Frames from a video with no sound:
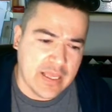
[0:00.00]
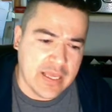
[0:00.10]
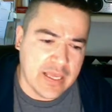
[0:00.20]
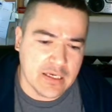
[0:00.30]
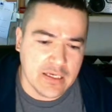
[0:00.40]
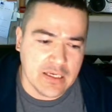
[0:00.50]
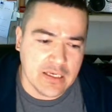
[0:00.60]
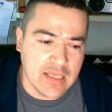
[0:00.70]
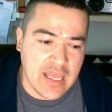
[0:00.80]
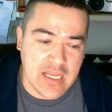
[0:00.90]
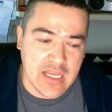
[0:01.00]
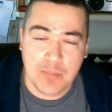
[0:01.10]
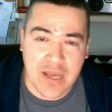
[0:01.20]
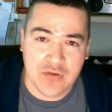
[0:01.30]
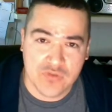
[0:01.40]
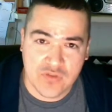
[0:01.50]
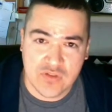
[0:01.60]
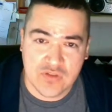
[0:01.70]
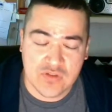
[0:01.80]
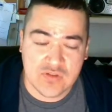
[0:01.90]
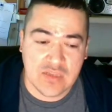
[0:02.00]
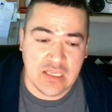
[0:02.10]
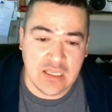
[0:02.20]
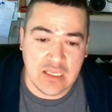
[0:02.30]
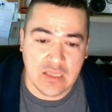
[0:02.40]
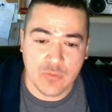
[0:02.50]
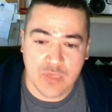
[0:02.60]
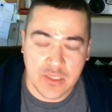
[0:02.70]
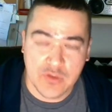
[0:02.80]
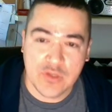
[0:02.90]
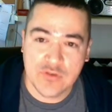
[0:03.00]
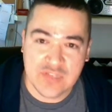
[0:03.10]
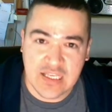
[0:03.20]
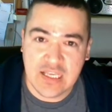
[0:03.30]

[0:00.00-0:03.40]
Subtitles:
and it bounces when you